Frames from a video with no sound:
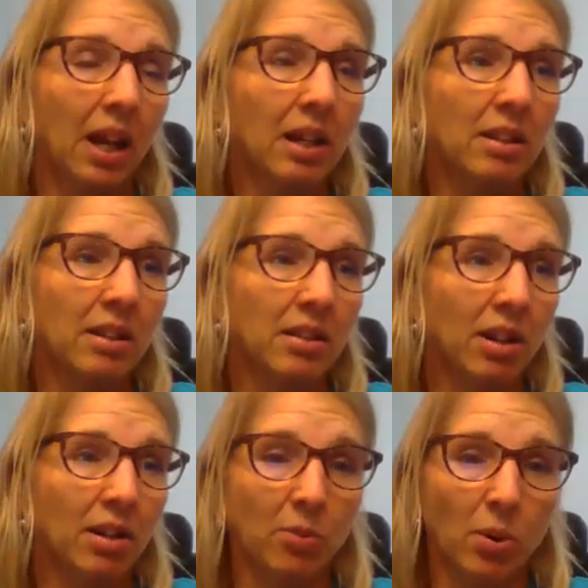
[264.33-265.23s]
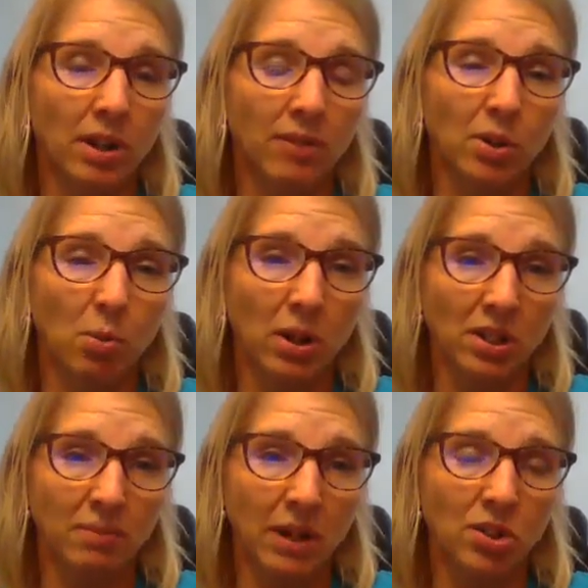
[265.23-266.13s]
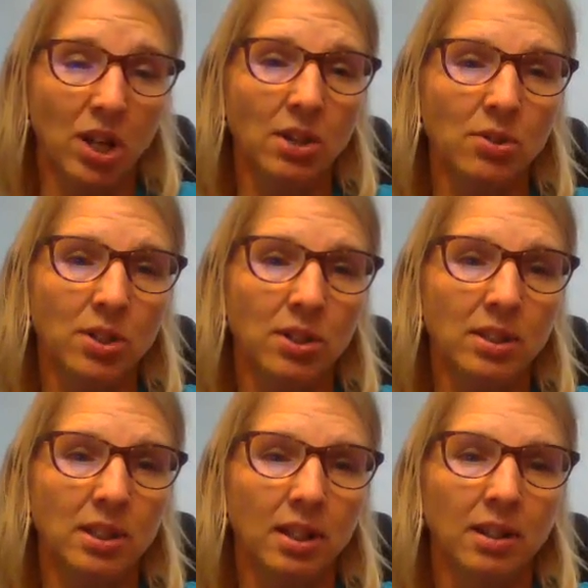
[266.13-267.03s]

And therefore, if you want to make changes,